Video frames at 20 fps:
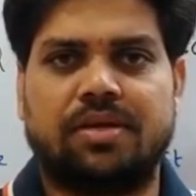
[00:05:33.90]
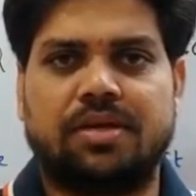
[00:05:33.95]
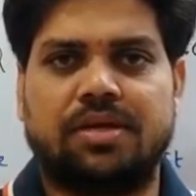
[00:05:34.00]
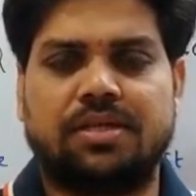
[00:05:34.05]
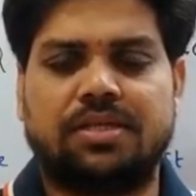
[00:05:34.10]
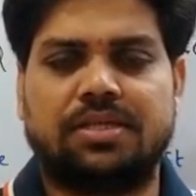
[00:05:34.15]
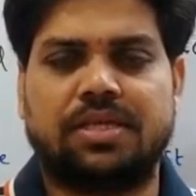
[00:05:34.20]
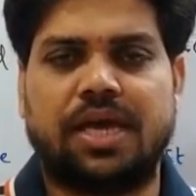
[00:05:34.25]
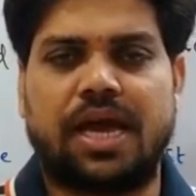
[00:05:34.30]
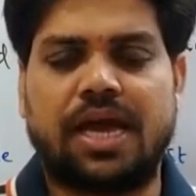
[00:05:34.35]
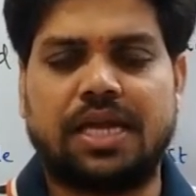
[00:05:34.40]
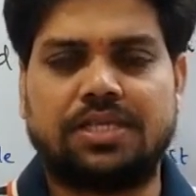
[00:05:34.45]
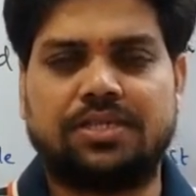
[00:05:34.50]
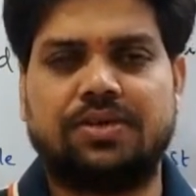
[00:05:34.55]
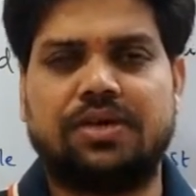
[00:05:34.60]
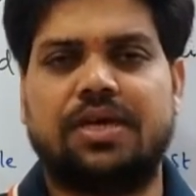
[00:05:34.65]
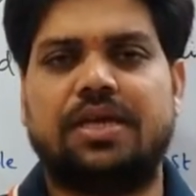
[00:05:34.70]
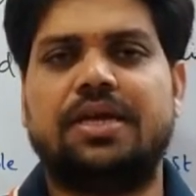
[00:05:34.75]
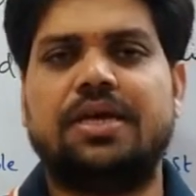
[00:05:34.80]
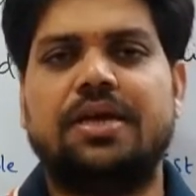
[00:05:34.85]
See,
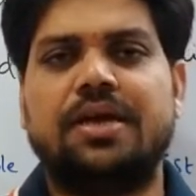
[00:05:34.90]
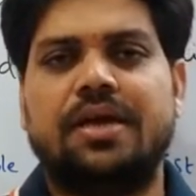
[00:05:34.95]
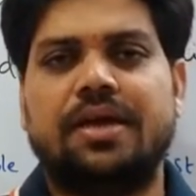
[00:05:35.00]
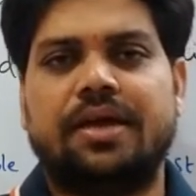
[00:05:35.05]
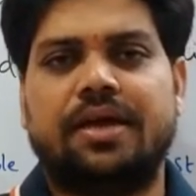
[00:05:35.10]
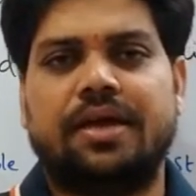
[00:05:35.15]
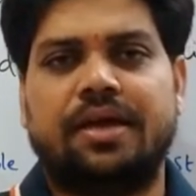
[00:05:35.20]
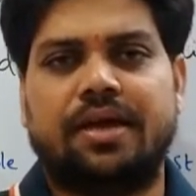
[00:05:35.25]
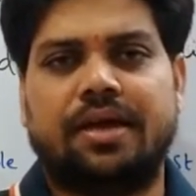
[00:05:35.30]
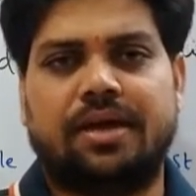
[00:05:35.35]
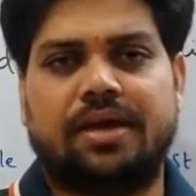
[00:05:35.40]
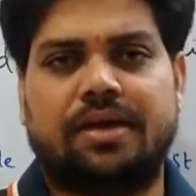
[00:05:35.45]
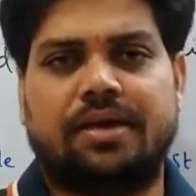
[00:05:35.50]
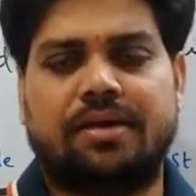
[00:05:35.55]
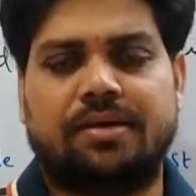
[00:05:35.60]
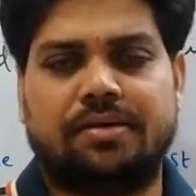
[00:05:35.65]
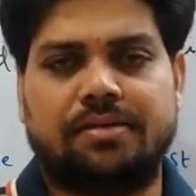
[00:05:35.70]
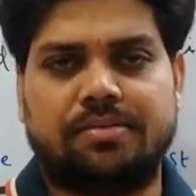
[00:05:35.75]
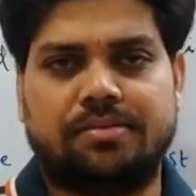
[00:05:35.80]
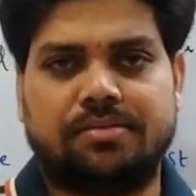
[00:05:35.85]
actually,
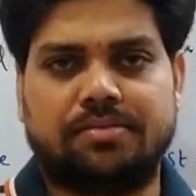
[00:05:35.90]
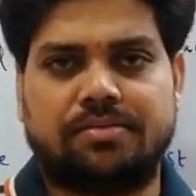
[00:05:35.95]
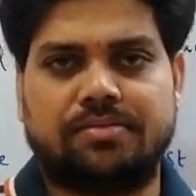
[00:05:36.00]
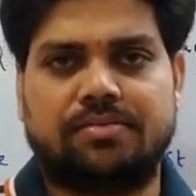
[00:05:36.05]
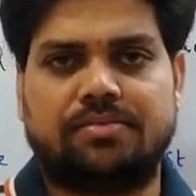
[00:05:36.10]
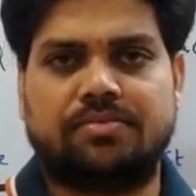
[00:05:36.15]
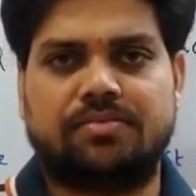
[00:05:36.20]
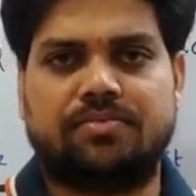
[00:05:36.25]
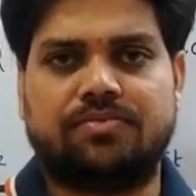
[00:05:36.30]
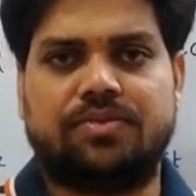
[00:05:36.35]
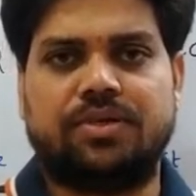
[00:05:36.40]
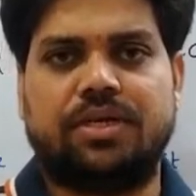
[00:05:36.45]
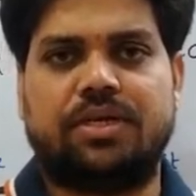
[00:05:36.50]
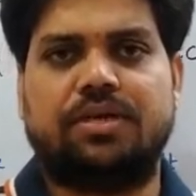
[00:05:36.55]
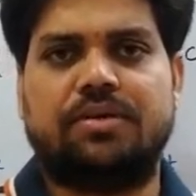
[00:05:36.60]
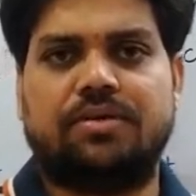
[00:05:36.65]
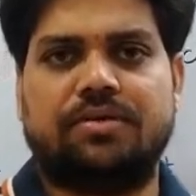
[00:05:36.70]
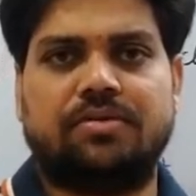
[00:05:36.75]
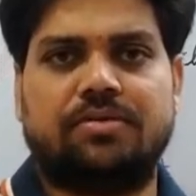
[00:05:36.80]
we